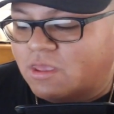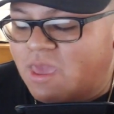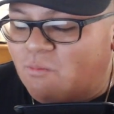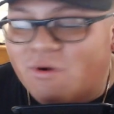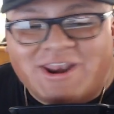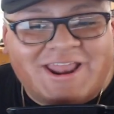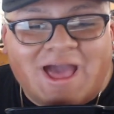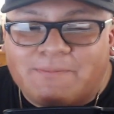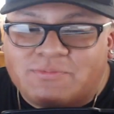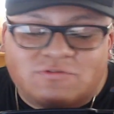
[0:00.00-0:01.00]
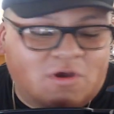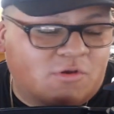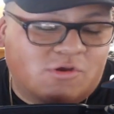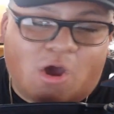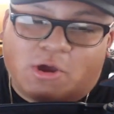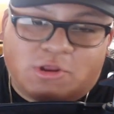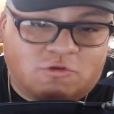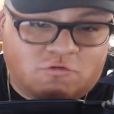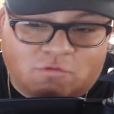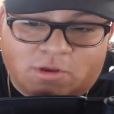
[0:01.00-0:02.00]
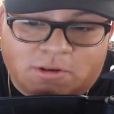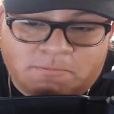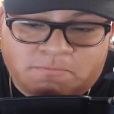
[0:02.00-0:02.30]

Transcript: And when it happens, yo, you all going to enjoy it.